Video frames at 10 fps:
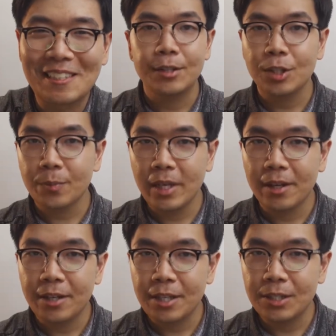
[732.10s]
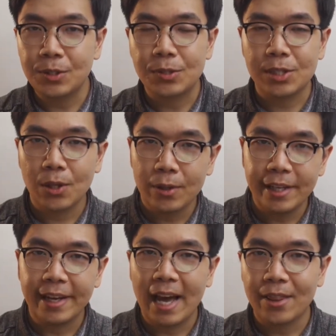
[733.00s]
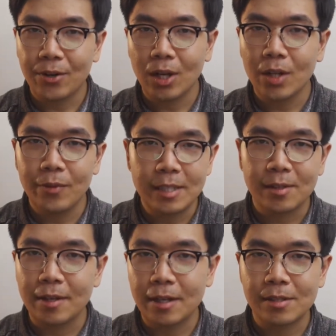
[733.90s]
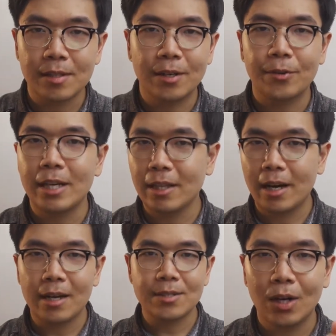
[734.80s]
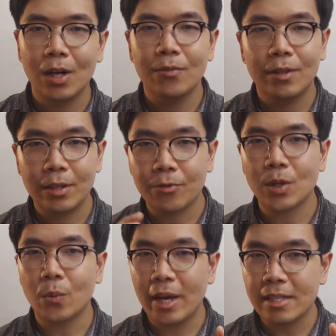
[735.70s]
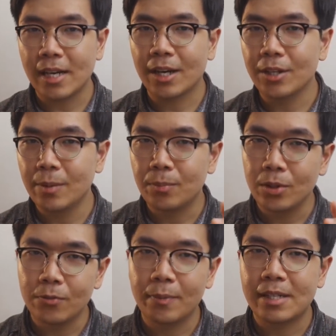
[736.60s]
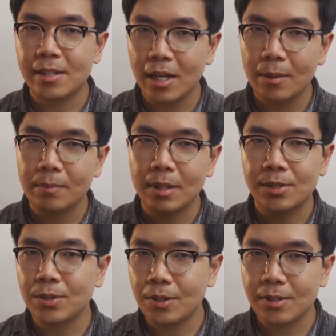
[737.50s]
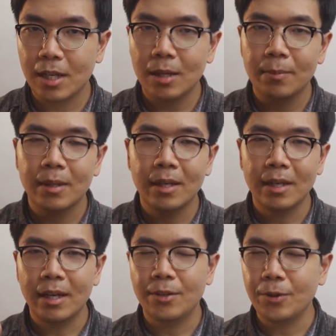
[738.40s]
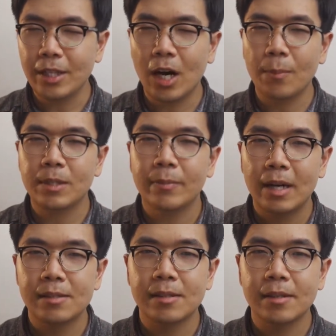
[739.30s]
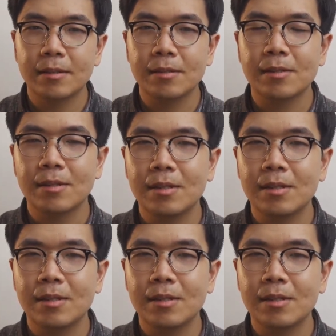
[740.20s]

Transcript: It took me a year to slowly gather all of these things and realize all the different ways I could improve my setup, my studio setup, and really optimize things